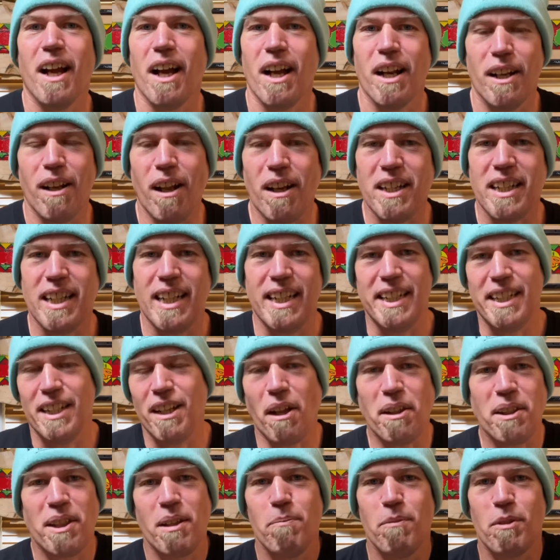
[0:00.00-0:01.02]
Luckily
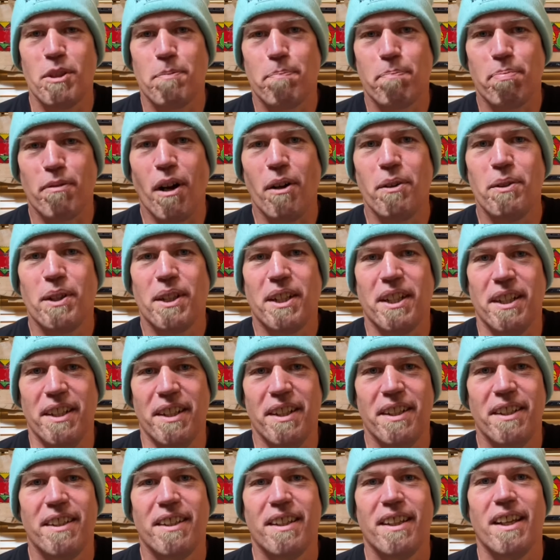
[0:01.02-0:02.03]
nothing was
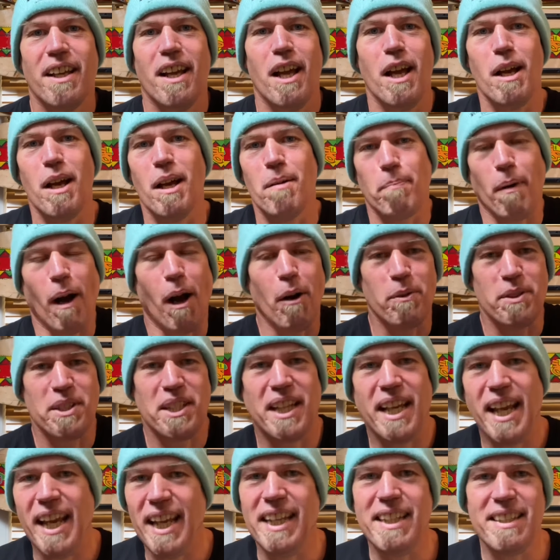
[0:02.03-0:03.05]
broken, but I was
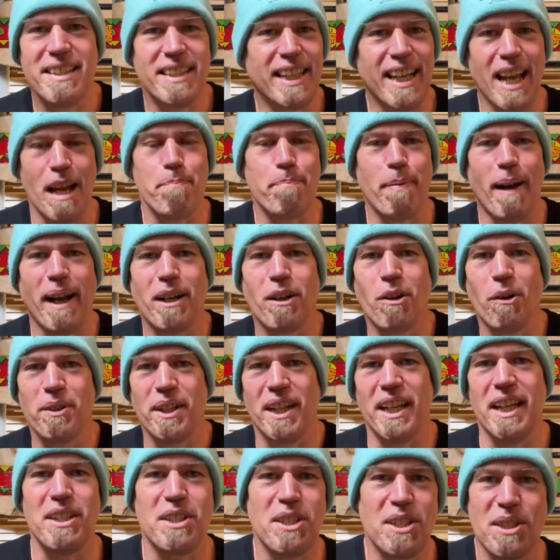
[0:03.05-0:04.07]
keen to get back on it
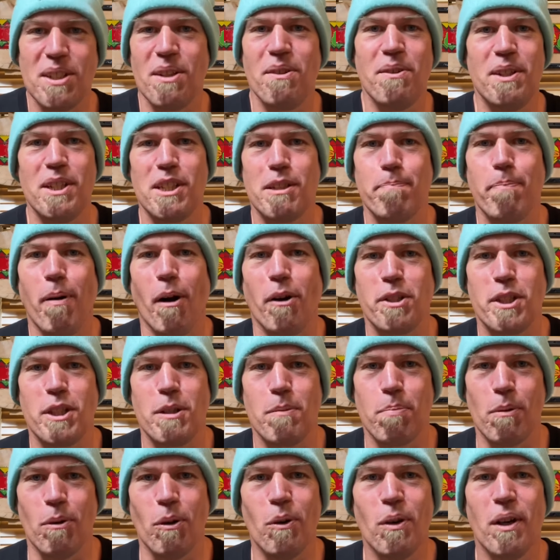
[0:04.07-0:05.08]
as soon as
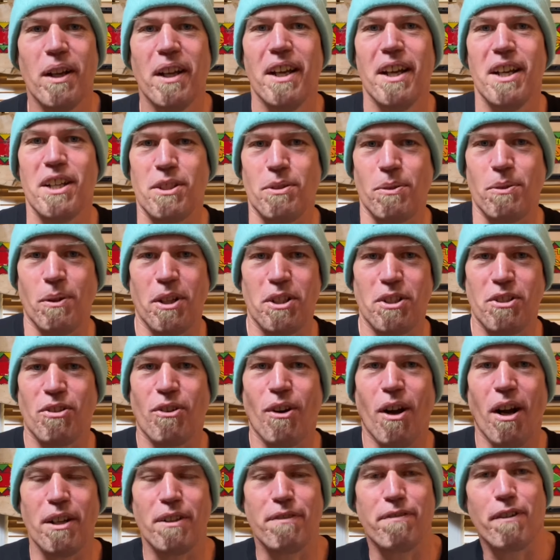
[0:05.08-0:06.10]
possible, so I
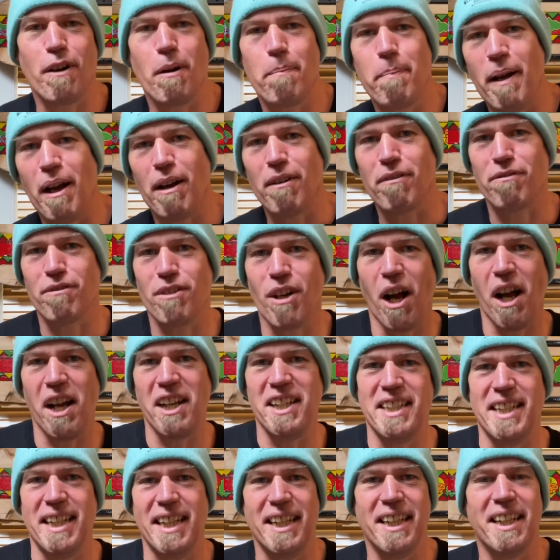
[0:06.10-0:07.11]
tried for a bit of
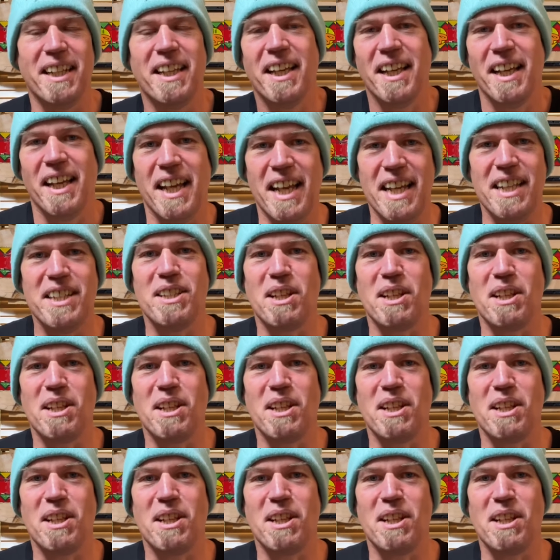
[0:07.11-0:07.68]
riding in the